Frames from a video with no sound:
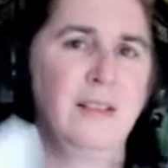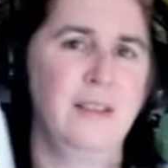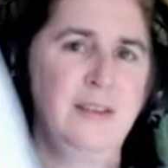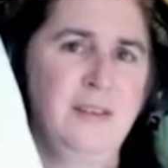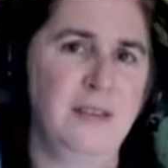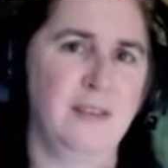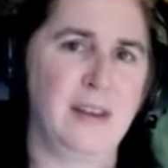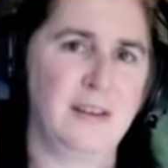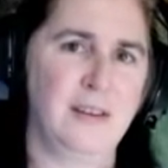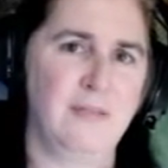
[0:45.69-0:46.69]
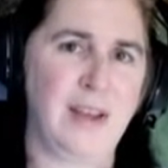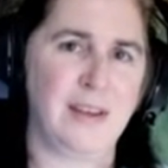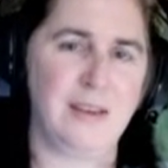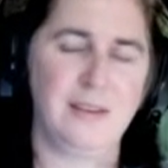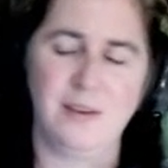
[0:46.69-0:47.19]
list next to my
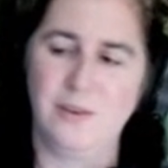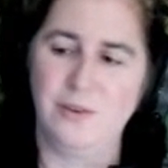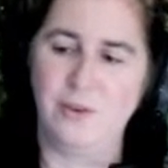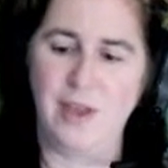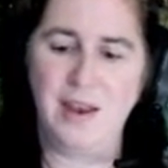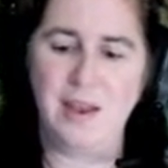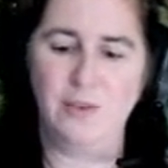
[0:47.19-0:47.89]
desk. So that has